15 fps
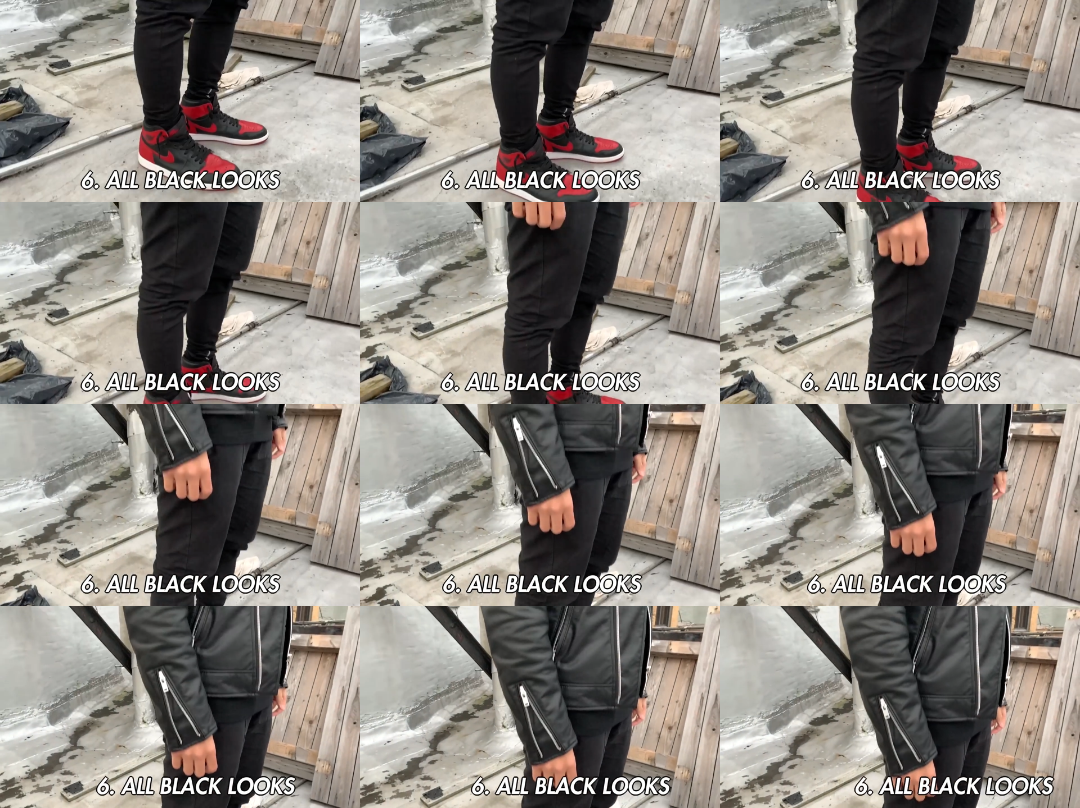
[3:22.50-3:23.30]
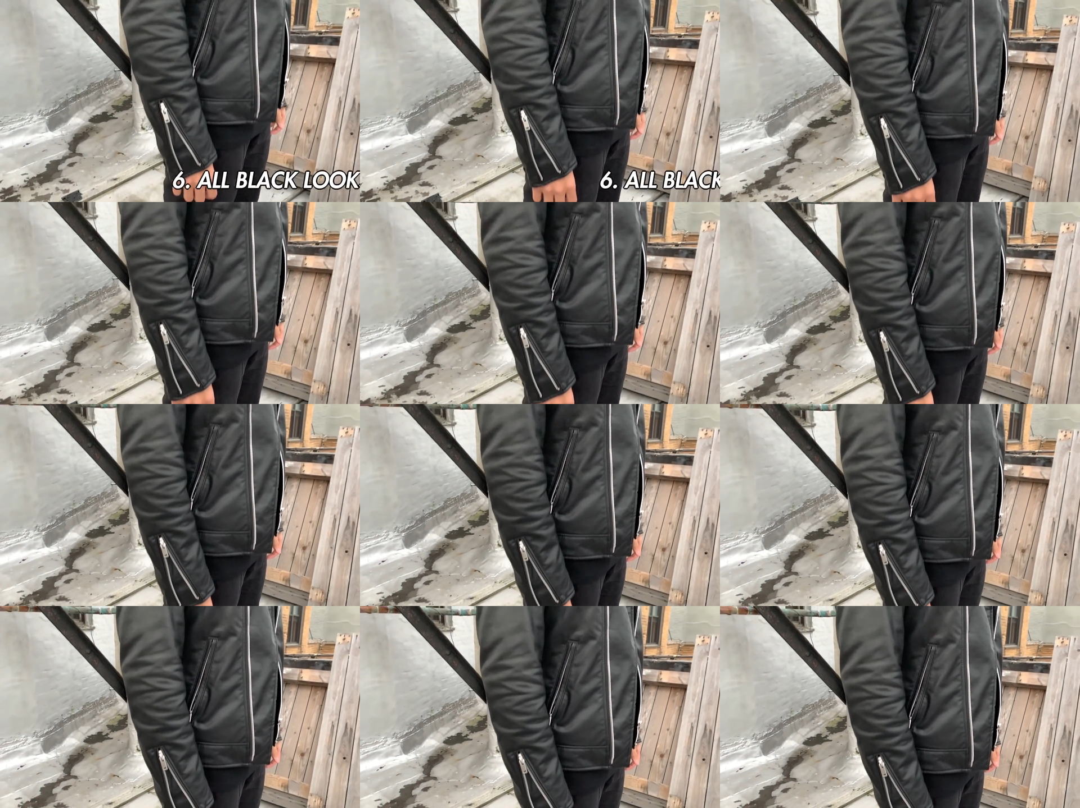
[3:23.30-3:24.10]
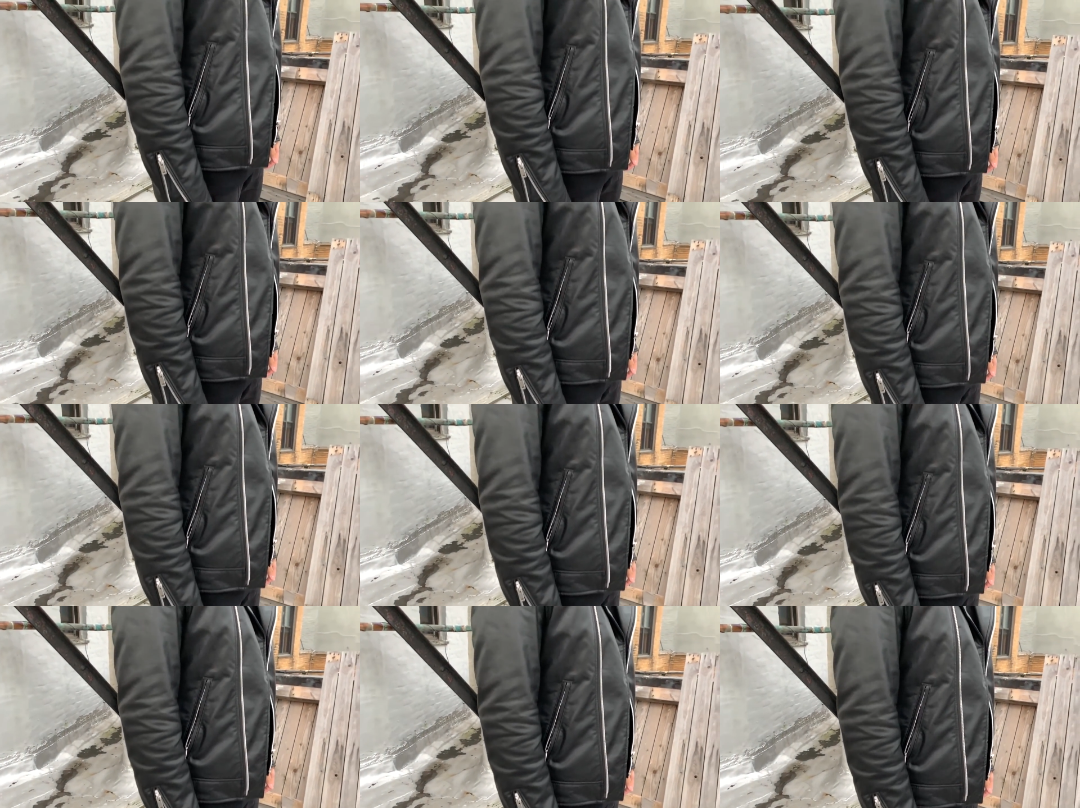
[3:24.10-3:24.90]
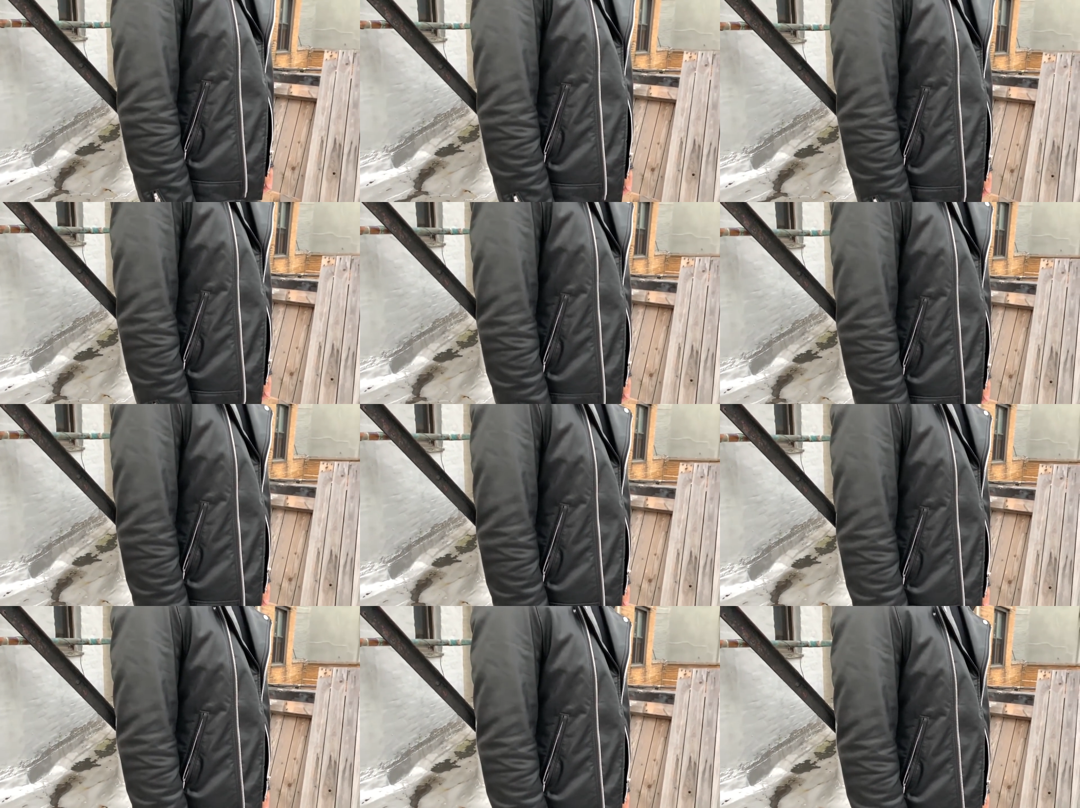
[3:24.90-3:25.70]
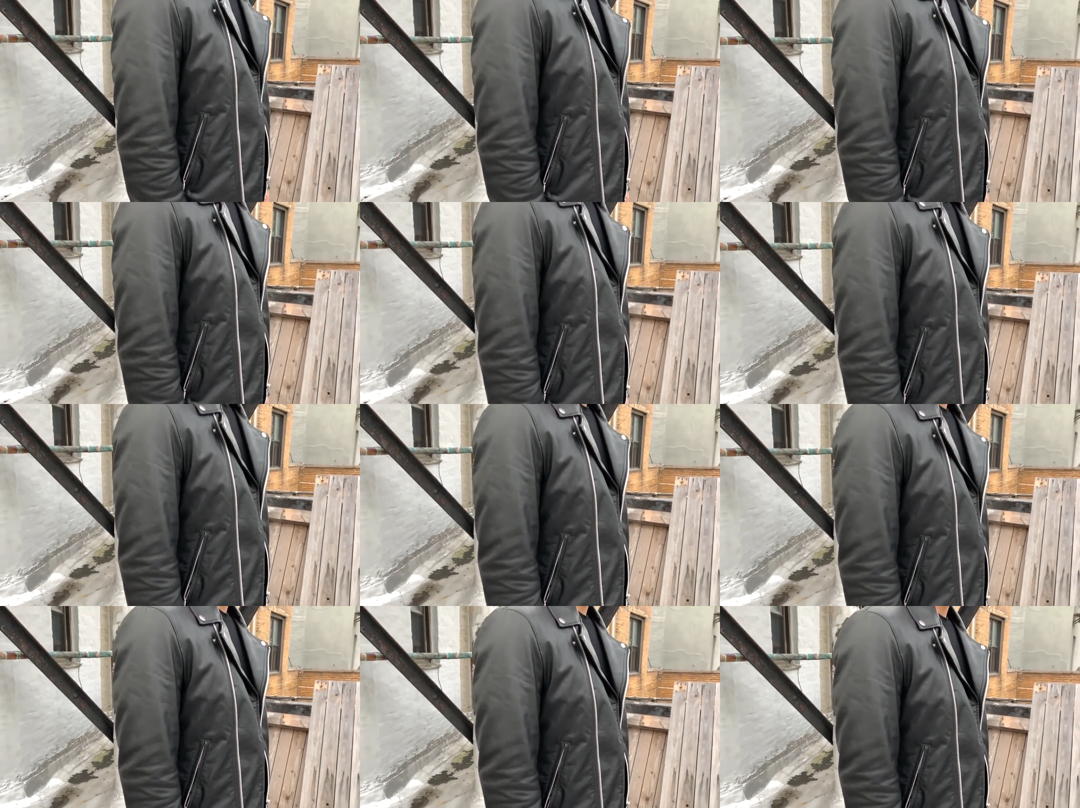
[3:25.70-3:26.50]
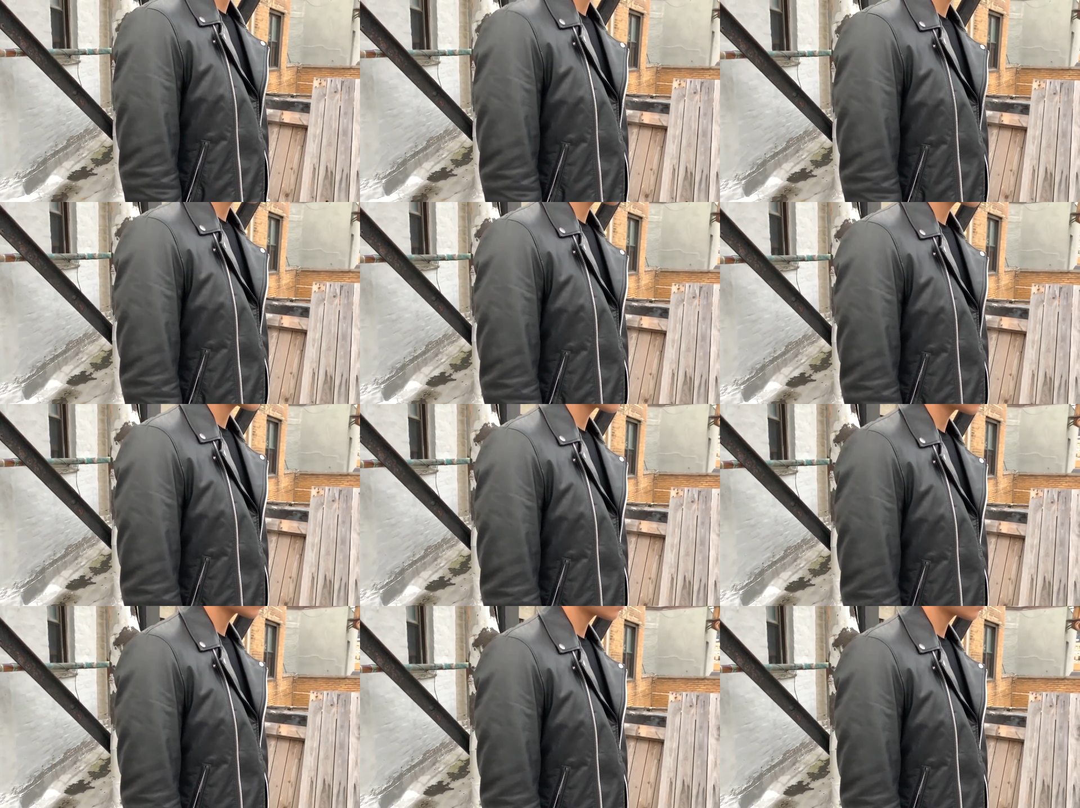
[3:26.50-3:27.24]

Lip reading: [unreadable: no face in view]